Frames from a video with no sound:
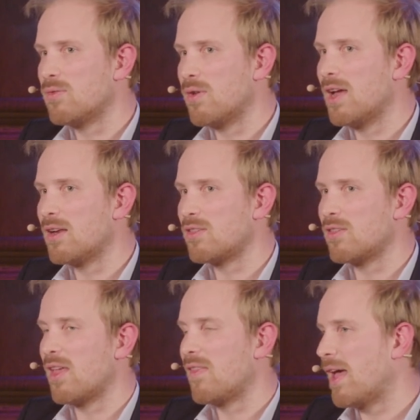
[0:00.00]
writers,
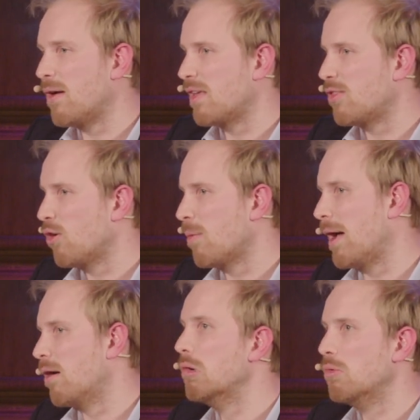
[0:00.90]
is that now they talk
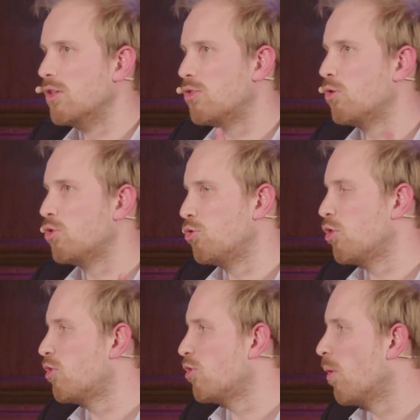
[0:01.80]
about, oh, these social
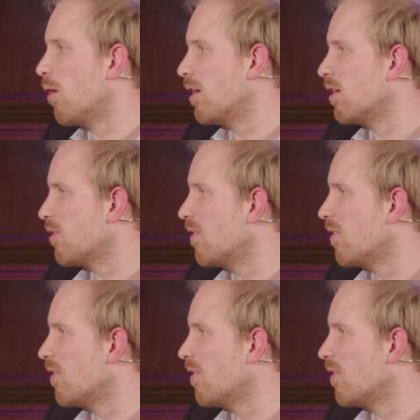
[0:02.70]
justice warriors,